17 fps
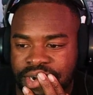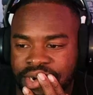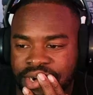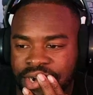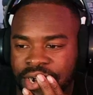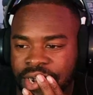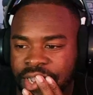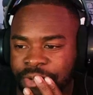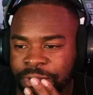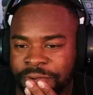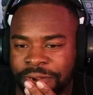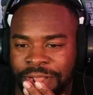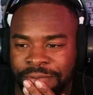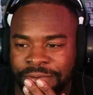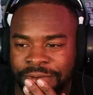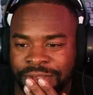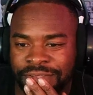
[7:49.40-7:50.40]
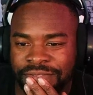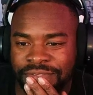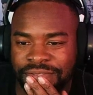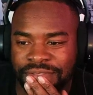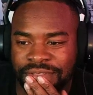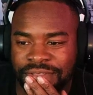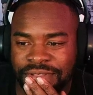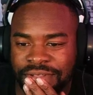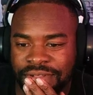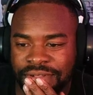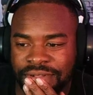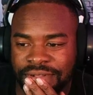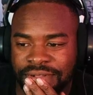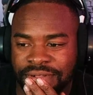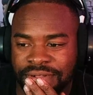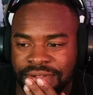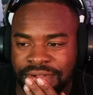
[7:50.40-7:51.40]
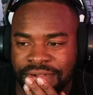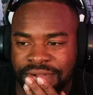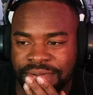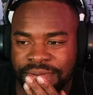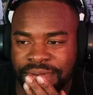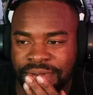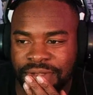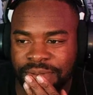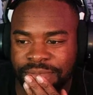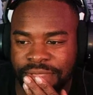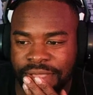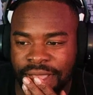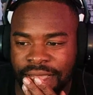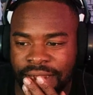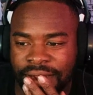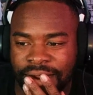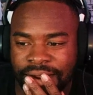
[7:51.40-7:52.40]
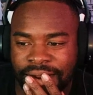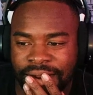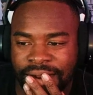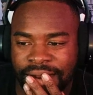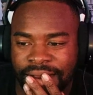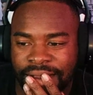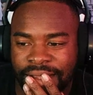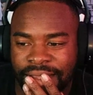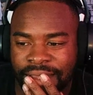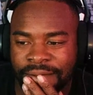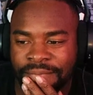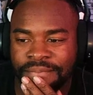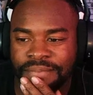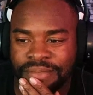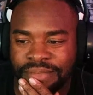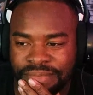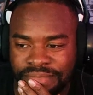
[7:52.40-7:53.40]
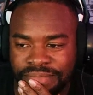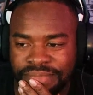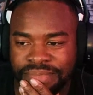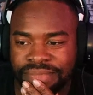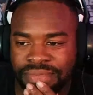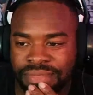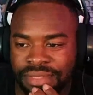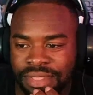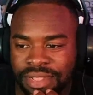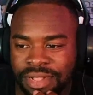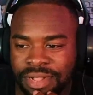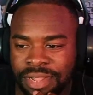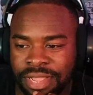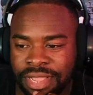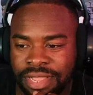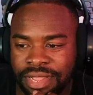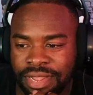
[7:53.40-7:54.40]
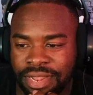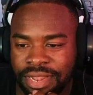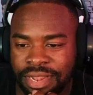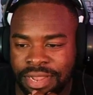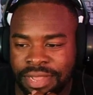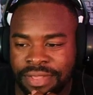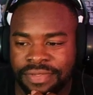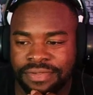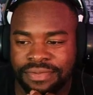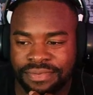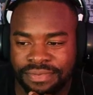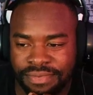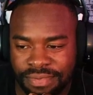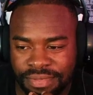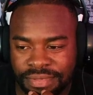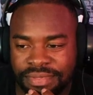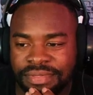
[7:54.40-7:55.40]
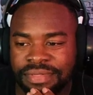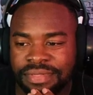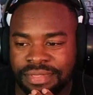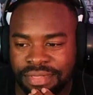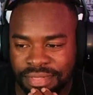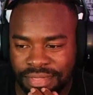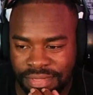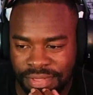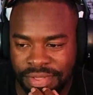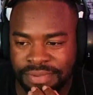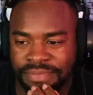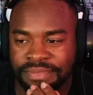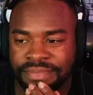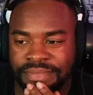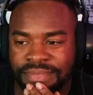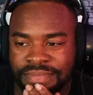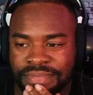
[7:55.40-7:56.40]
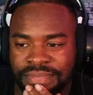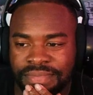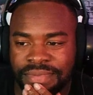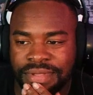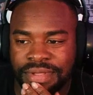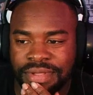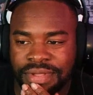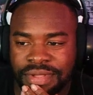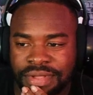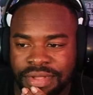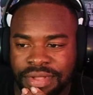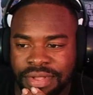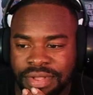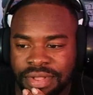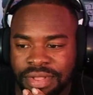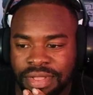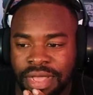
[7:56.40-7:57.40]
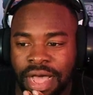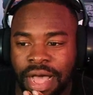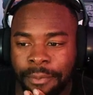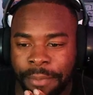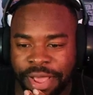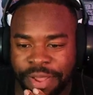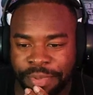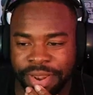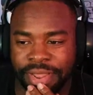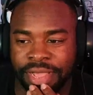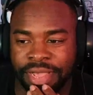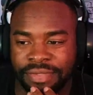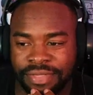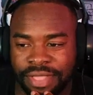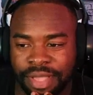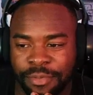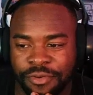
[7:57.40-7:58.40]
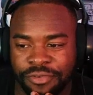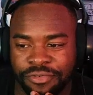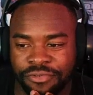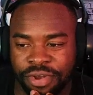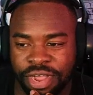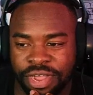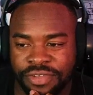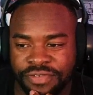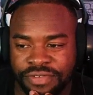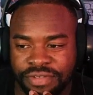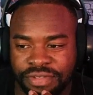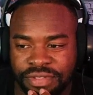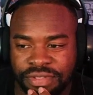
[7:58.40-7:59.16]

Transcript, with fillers: Oh, I can't remember what that was. Say higher. Yep. Click less. Yep. Ah, I better be less. That movie's trash.